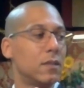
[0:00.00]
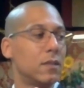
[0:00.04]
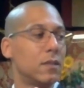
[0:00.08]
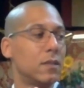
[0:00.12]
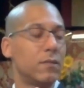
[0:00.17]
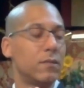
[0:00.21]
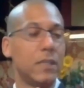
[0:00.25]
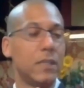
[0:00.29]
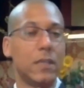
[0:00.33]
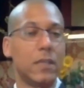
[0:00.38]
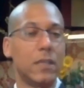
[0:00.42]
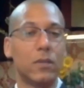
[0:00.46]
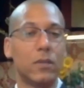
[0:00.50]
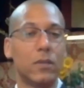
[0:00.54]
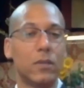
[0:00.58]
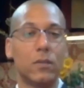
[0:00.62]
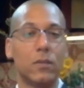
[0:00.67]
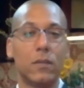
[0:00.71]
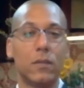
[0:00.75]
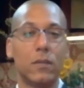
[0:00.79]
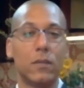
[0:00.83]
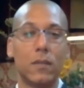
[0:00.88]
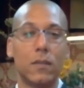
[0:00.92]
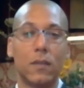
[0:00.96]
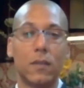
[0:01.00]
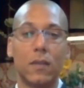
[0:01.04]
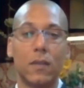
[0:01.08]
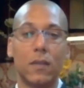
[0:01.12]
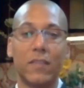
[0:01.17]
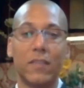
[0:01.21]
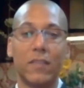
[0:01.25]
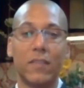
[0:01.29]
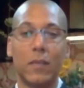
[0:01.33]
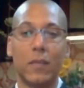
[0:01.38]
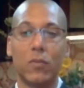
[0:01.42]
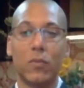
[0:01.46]
video
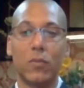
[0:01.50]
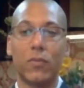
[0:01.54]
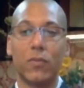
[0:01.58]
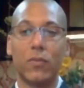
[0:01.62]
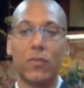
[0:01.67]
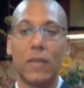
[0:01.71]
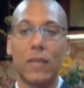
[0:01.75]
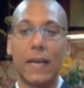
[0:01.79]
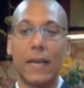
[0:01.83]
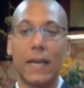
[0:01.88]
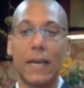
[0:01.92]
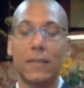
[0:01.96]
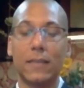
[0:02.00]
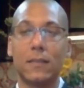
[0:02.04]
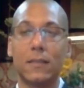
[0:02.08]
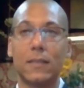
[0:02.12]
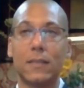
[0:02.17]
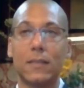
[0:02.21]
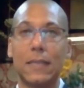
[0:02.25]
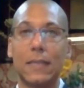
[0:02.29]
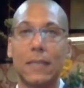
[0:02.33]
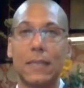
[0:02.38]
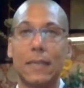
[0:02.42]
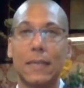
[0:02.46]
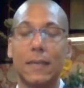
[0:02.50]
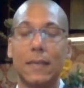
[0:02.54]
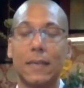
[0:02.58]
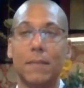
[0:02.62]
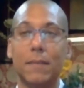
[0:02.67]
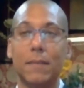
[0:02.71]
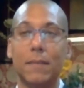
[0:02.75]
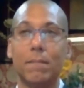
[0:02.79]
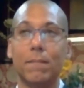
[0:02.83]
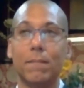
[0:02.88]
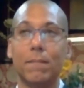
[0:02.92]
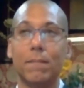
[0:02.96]
available for that.
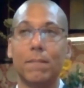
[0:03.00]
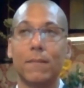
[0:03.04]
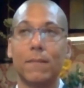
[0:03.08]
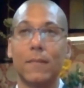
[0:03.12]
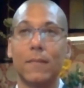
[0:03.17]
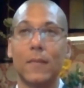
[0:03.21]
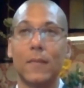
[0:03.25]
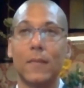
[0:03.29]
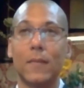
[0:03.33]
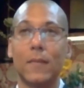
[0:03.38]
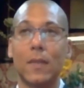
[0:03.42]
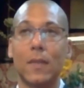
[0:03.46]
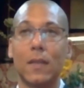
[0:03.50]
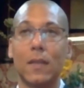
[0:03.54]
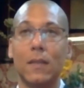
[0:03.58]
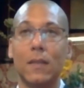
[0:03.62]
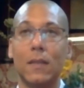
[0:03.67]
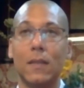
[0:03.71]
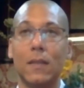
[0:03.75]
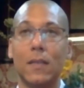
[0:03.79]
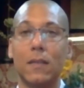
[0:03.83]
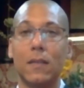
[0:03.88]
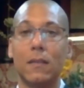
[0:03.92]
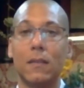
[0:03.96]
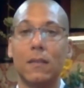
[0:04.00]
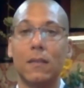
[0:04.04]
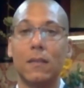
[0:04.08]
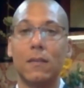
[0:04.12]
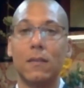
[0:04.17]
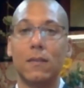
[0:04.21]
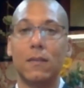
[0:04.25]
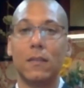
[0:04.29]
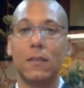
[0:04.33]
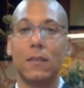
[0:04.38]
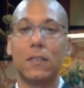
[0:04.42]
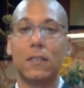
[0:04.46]
And then
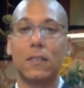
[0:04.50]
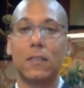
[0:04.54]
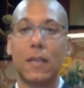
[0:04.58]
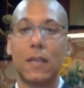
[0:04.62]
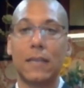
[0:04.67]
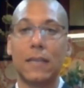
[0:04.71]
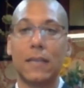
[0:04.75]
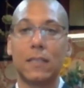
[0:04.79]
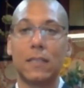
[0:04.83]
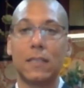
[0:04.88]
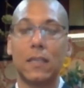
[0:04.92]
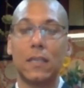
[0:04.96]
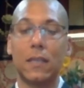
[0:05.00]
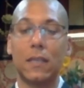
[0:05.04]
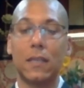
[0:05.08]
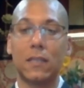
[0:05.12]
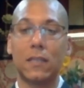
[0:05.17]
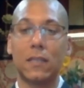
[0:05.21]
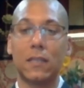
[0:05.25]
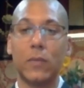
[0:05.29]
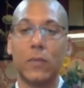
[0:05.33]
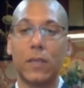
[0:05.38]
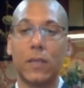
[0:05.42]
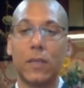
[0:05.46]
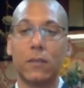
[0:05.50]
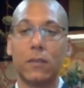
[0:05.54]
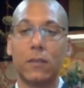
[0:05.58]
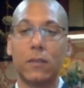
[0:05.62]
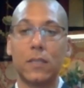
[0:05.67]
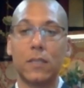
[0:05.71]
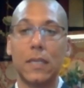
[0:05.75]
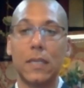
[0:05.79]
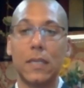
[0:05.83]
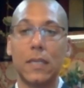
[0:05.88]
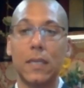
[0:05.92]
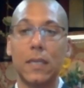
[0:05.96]
this class again next week,
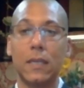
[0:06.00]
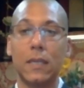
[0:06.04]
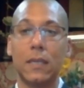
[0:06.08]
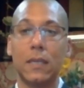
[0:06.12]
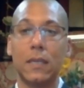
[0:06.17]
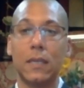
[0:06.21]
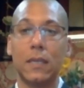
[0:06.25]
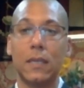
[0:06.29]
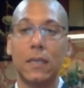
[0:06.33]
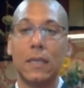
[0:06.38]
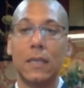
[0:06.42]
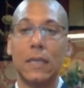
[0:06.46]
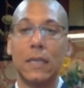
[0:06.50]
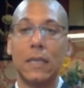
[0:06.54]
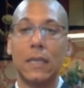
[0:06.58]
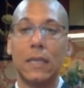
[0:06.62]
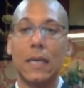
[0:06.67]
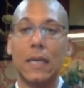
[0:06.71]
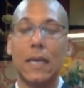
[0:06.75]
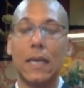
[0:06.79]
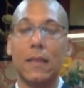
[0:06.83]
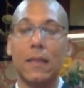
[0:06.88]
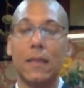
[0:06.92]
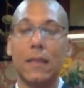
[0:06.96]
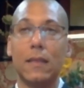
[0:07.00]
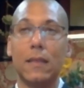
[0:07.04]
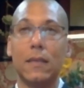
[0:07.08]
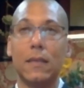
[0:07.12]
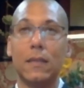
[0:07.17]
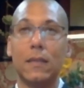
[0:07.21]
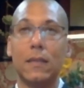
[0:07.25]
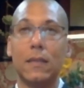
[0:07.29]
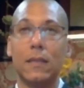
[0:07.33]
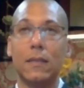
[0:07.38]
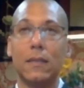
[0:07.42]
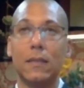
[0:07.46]
Thursday. And
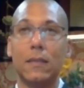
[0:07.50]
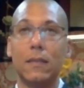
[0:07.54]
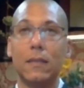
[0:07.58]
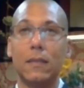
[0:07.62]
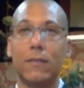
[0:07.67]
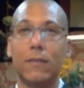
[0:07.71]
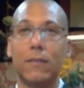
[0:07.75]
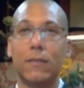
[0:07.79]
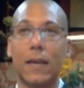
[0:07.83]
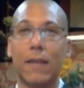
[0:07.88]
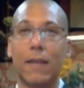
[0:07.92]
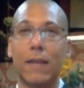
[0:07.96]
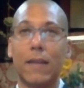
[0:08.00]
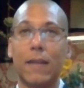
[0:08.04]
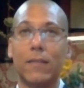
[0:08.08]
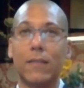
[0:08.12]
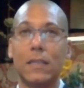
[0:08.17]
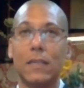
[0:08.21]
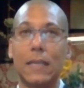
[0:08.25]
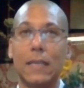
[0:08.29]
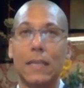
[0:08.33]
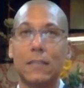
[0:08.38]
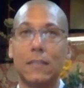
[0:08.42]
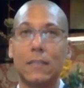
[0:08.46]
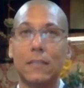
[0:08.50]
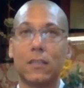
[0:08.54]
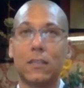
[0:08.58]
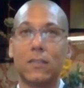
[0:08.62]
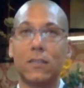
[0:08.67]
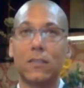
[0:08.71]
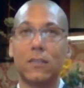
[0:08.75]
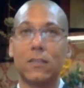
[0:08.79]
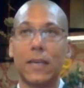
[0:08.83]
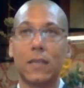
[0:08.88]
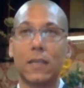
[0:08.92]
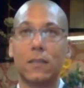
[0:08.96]
then, if I have the dates
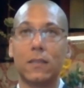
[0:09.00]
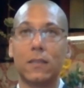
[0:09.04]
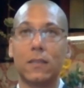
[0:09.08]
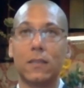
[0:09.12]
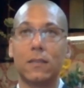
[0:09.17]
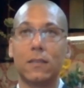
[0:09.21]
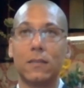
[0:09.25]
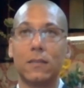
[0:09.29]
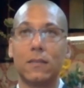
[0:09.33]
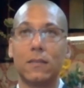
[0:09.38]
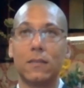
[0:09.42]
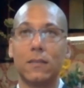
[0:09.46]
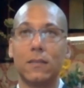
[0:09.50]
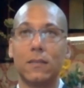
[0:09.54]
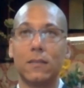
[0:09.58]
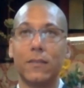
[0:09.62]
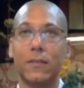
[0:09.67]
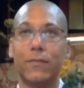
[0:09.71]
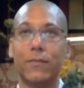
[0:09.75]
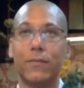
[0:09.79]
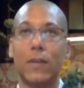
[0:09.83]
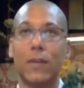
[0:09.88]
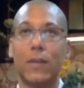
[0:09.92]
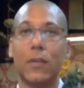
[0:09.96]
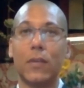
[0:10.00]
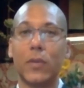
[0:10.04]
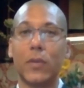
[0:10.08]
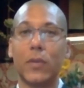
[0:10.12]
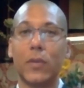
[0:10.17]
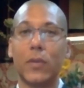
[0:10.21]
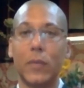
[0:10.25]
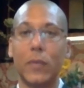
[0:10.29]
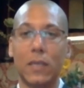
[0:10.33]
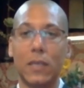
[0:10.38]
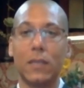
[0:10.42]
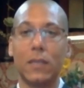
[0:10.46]
correct, the
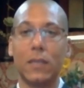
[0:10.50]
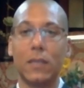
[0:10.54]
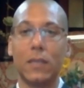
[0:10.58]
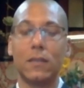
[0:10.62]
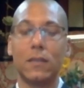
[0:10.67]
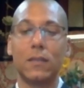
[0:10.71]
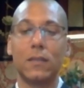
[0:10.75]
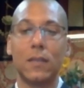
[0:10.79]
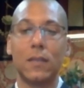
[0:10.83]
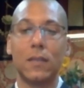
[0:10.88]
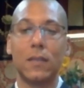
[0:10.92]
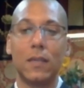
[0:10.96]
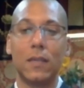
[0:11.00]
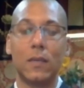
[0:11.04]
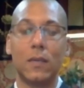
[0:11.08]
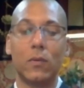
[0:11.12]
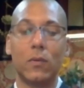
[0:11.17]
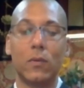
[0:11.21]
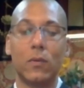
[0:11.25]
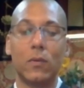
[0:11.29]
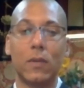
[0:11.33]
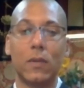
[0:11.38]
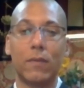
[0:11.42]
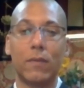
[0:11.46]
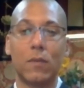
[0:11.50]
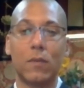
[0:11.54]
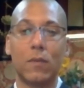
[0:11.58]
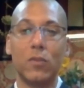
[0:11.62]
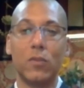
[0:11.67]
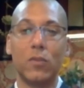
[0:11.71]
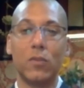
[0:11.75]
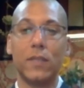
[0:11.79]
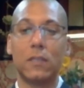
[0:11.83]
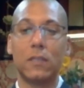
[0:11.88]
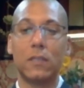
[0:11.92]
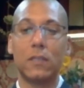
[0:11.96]
following weekend, we'll have our
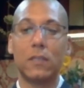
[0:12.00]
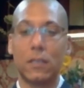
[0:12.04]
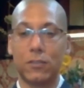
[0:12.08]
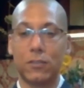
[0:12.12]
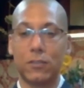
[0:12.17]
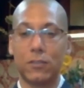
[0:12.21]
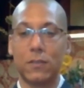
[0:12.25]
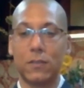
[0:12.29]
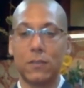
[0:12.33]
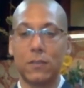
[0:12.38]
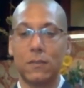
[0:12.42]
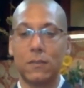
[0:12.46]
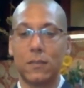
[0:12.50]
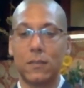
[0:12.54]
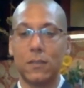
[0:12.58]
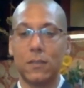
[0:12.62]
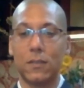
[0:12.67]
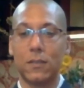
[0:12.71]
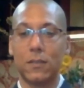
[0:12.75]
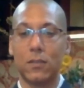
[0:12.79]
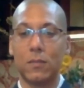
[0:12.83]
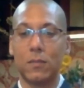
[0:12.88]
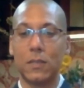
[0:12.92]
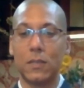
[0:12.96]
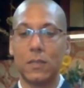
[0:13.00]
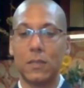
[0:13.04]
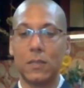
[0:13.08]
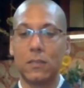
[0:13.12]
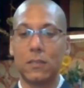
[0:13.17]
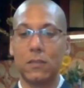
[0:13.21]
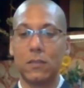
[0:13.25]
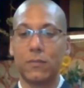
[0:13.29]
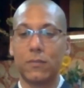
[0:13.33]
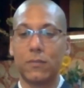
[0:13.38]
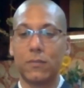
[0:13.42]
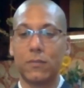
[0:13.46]
movie discussion. So please
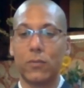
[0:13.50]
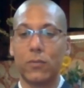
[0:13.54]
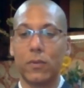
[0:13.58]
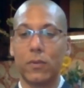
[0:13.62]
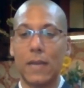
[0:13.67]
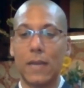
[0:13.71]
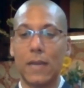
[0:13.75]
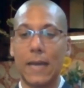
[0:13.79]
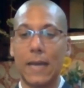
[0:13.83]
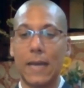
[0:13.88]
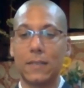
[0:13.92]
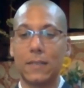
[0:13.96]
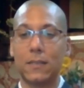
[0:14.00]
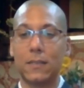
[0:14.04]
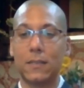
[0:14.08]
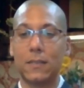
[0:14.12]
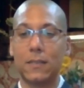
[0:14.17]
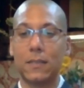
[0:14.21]
look for that